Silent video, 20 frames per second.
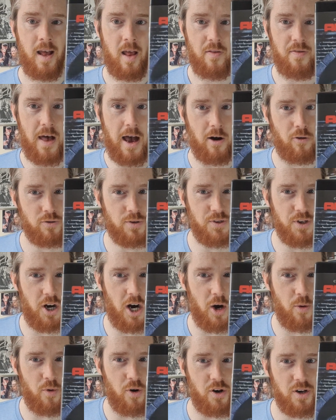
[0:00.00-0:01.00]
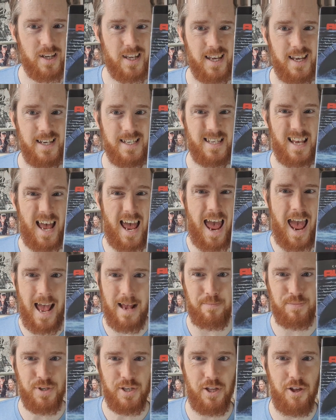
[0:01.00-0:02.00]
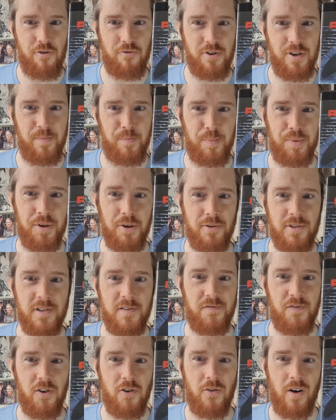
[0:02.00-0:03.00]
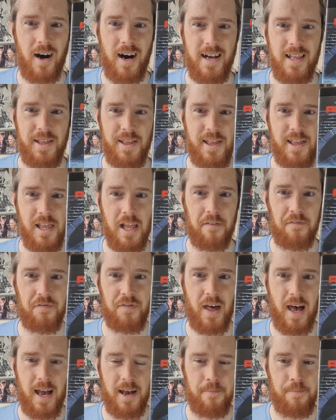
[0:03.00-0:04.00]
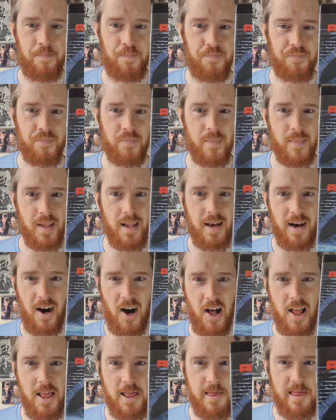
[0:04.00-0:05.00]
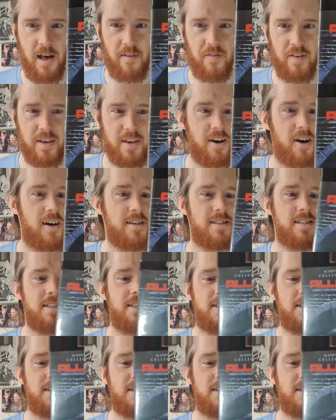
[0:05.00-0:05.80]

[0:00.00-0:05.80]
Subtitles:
That alternate artwork is absolutely beautiful. I love that. I love it, guys. It's